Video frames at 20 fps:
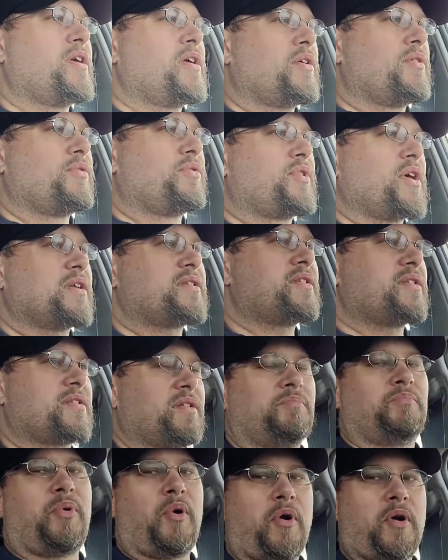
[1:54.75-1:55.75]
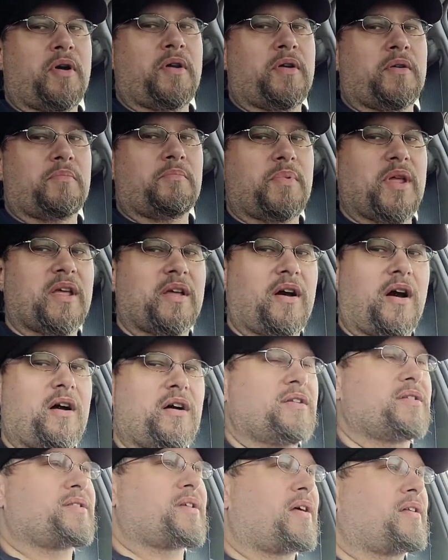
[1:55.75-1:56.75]
This is important
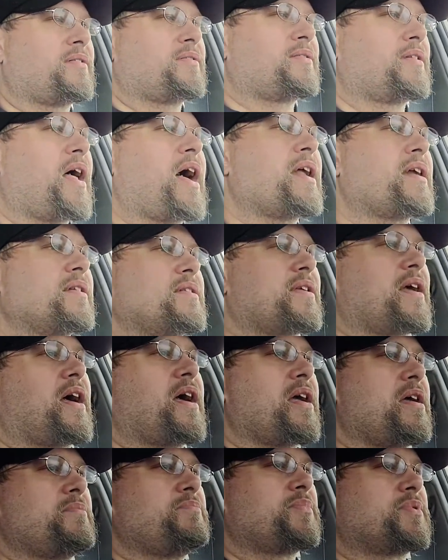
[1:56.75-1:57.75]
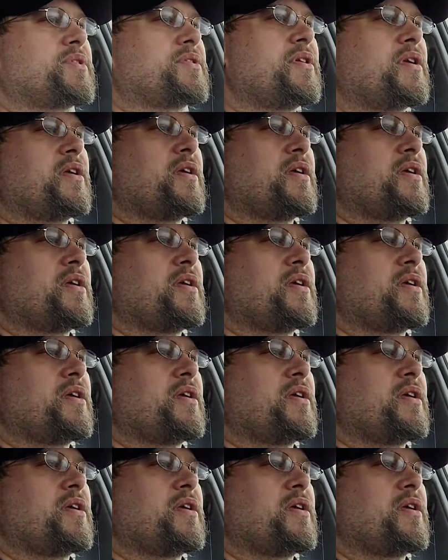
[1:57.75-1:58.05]
because a lot of times